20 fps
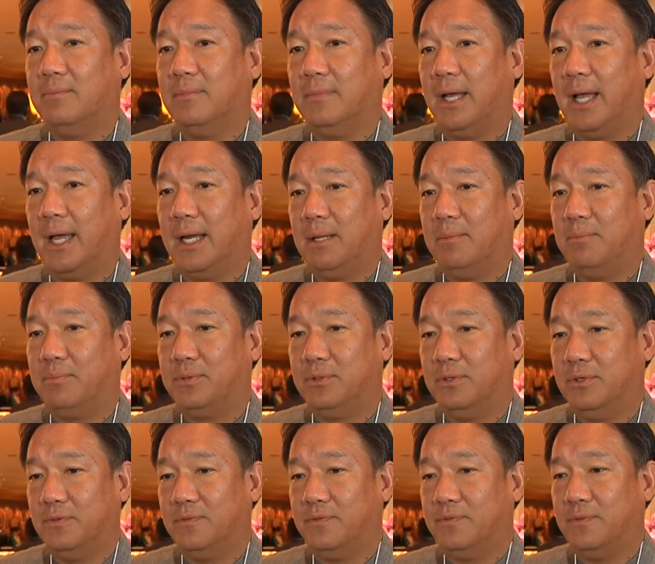and
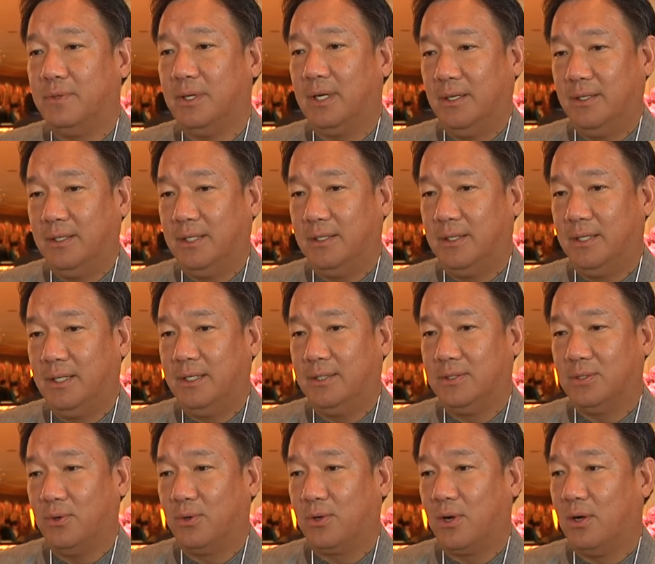improve the
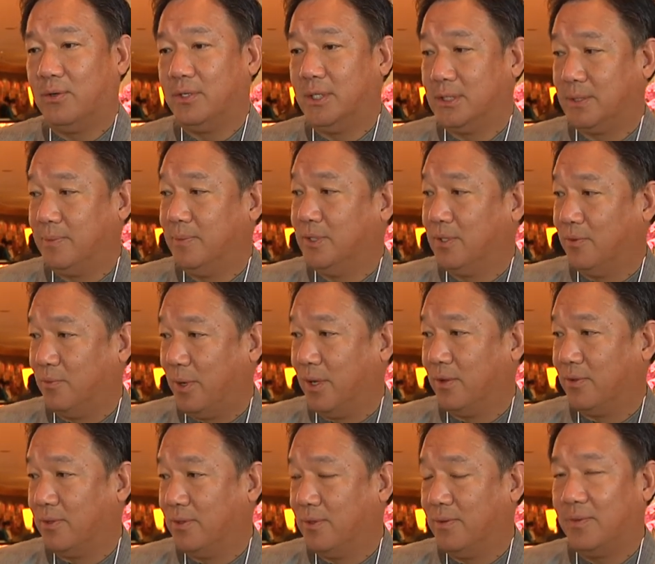so-called distribution of
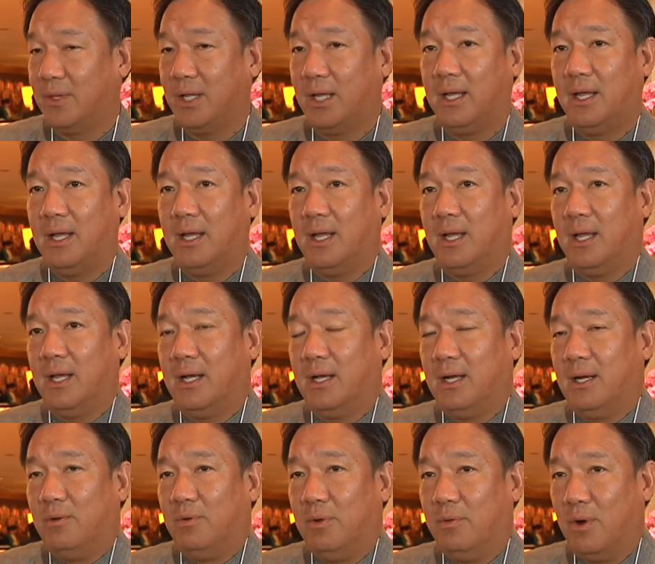wealth.
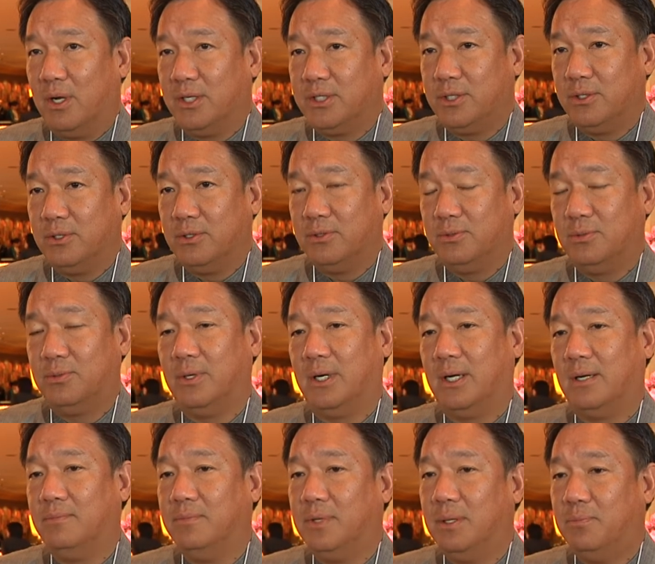We want to
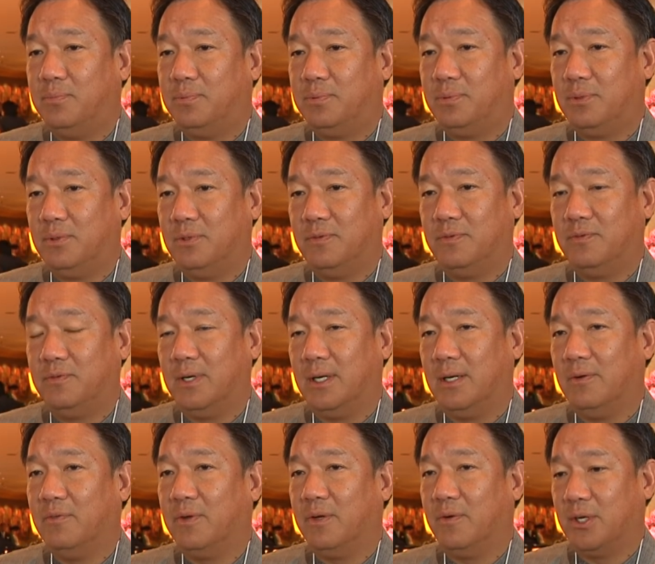
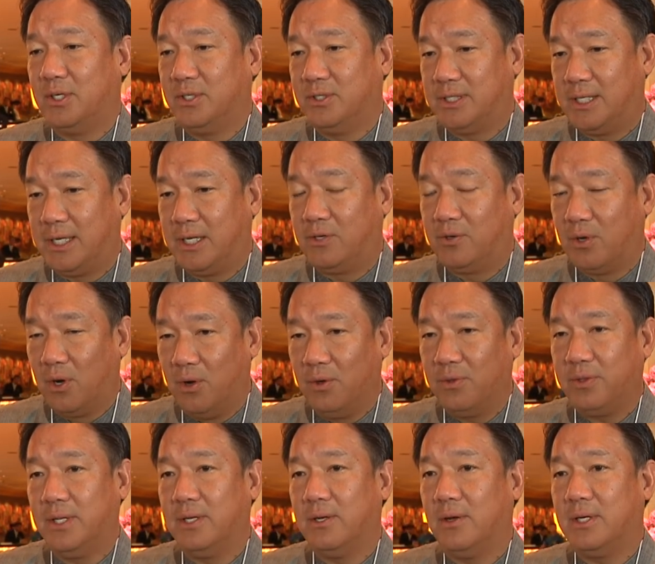we want to see
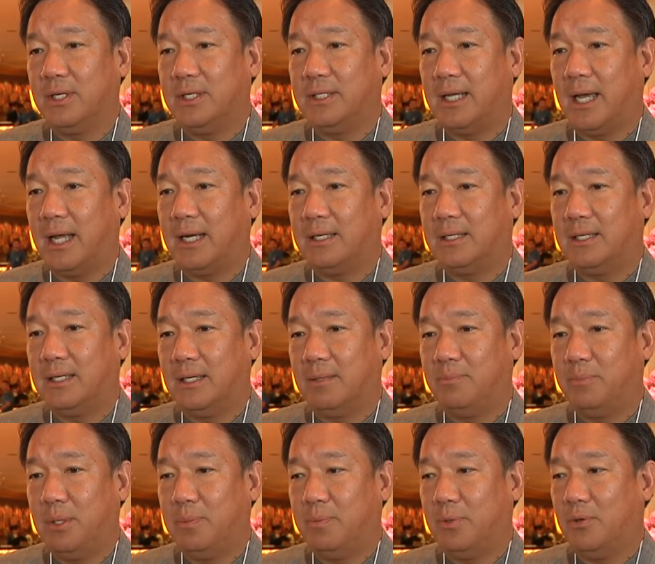growth in order that
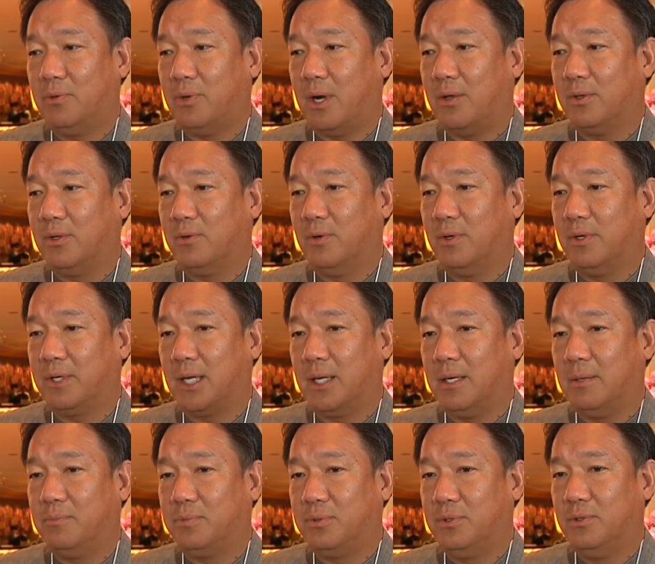people around the world
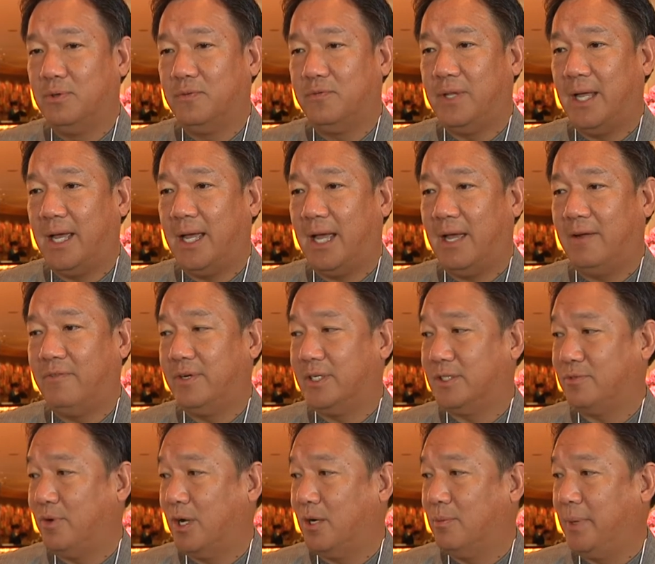can improve their
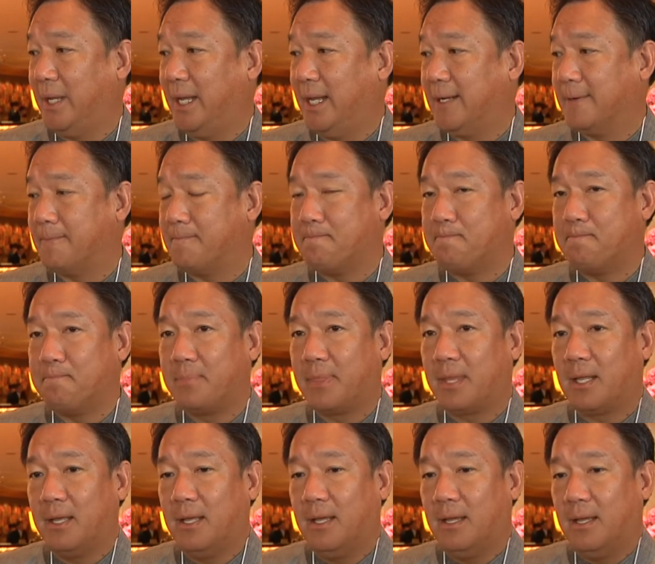average well-being.
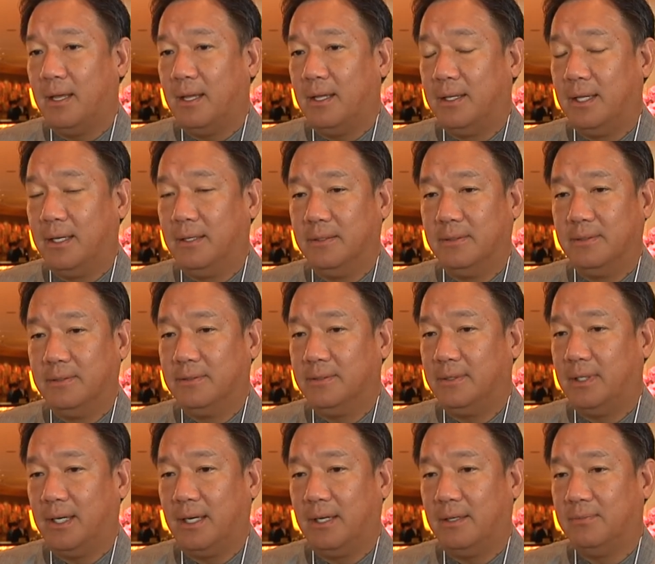Then
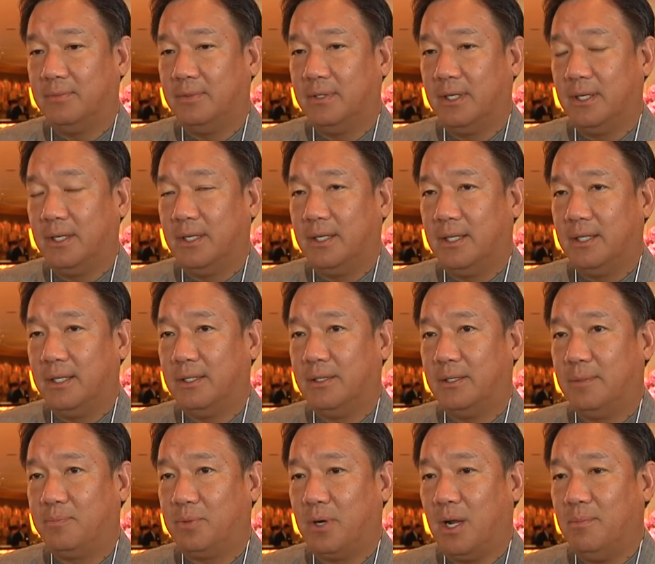
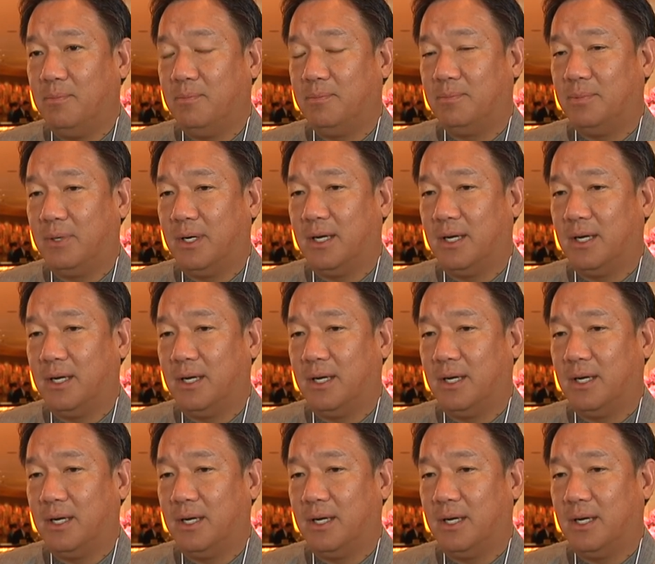the problem